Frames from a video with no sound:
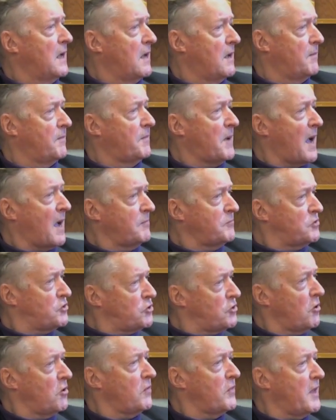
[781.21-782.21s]
I'm
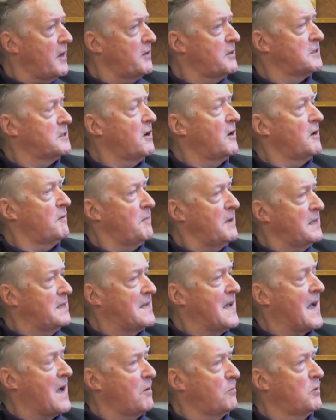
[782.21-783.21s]
sure there is going to be
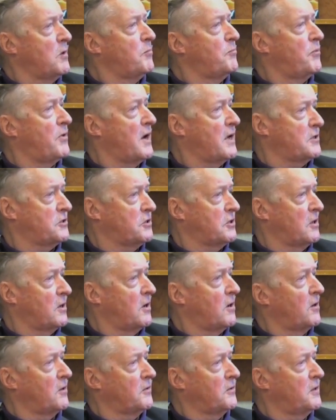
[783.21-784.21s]
downward pressure
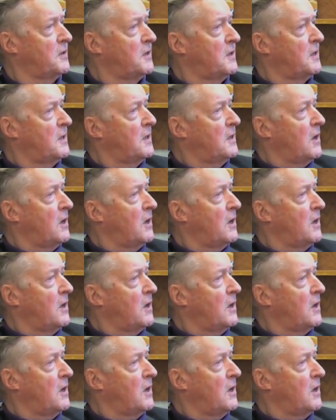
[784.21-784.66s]
on